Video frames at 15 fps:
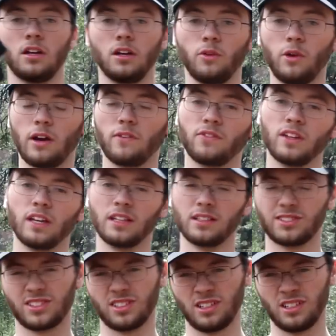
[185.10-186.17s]
you have
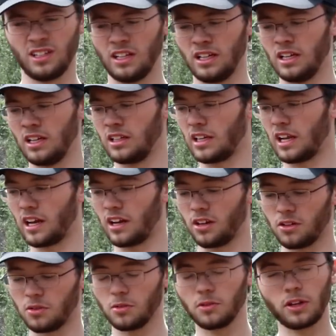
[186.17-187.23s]
this. Now,